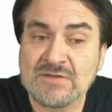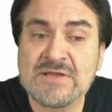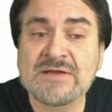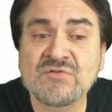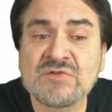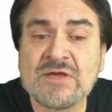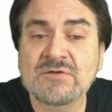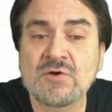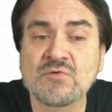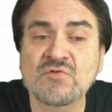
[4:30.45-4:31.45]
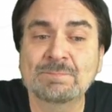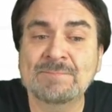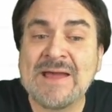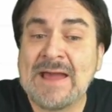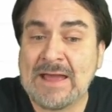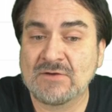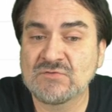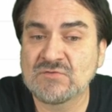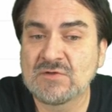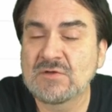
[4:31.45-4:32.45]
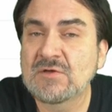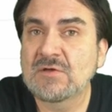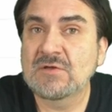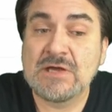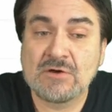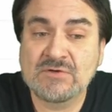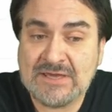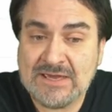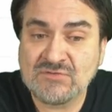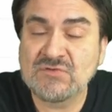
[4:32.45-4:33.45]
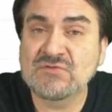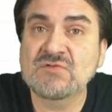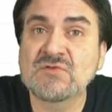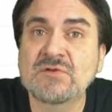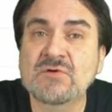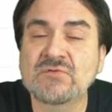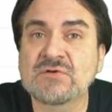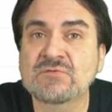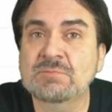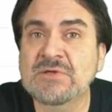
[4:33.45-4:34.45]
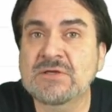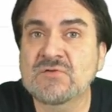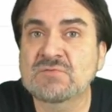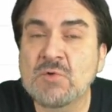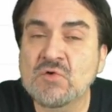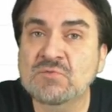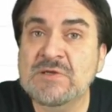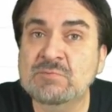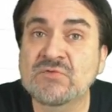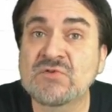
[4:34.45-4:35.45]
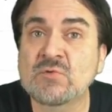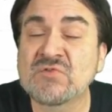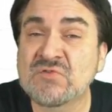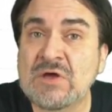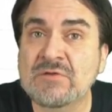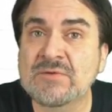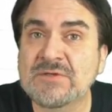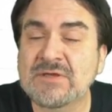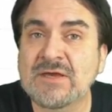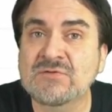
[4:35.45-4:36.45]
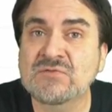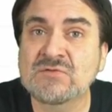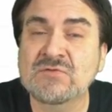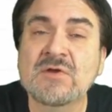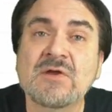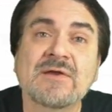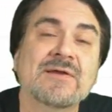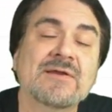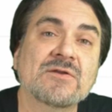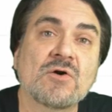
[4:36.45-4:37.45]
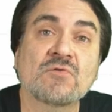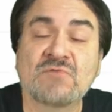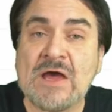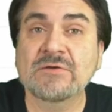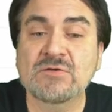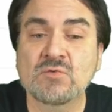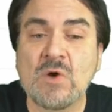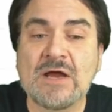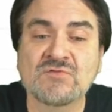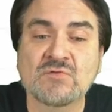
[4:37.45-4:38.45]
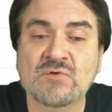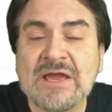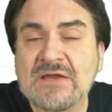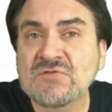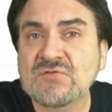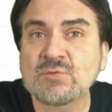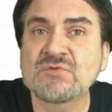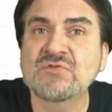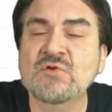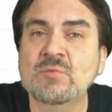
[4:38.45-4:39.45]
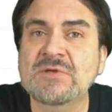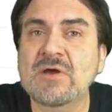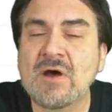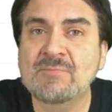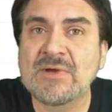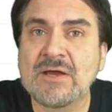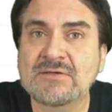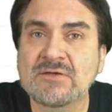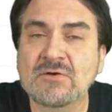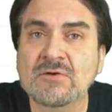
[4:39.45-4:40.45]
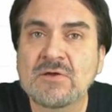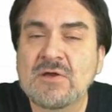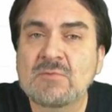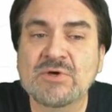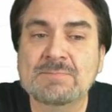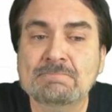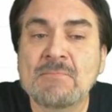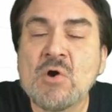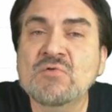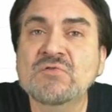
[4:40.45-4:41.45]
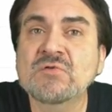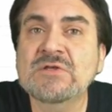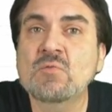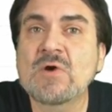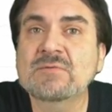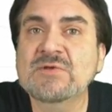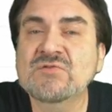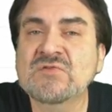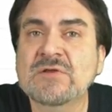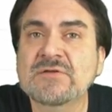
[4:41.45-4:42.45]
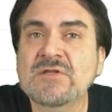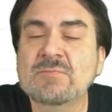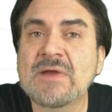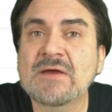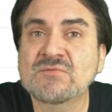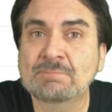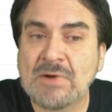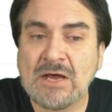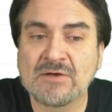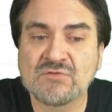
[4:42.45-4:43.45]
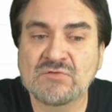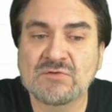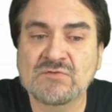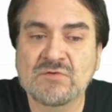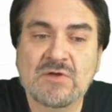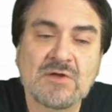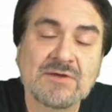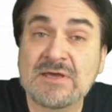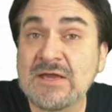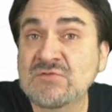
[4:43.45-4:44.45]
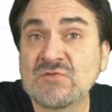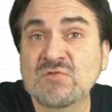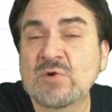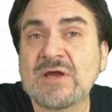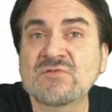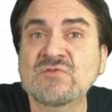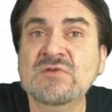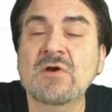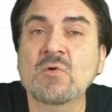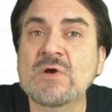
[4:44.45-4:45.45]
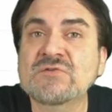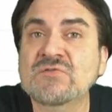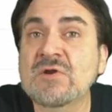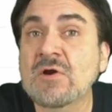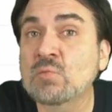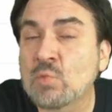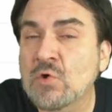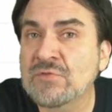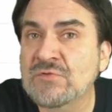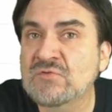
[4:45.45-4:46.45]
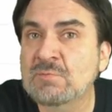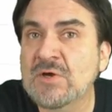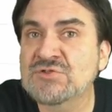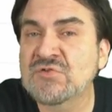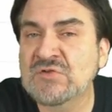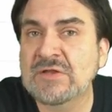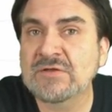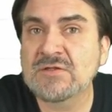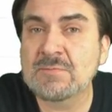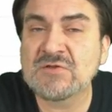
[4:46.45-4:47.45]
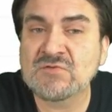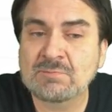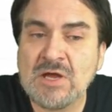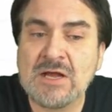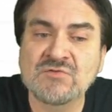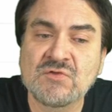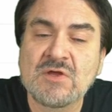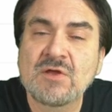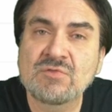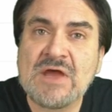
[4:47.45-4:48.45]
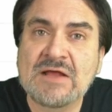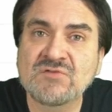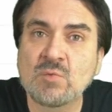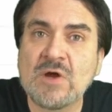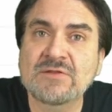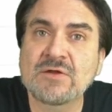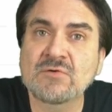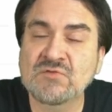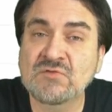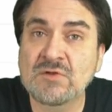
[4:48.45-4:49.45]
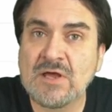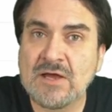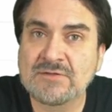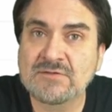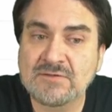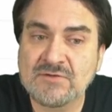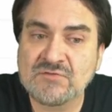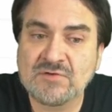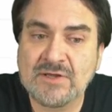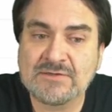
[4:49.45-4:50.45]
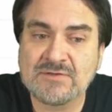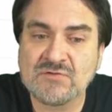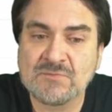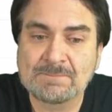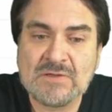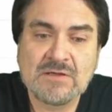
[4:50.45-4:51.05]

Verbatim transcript: Next then goes packs. Now, cases is a little different because most people don't sell them in cases, you know, value wise. So cases will still be up on here, but mostly you want to be selling them as boxes. Cases, what I see are ones that aren't worth as much selling them as a box. That's why they're still on the list like this.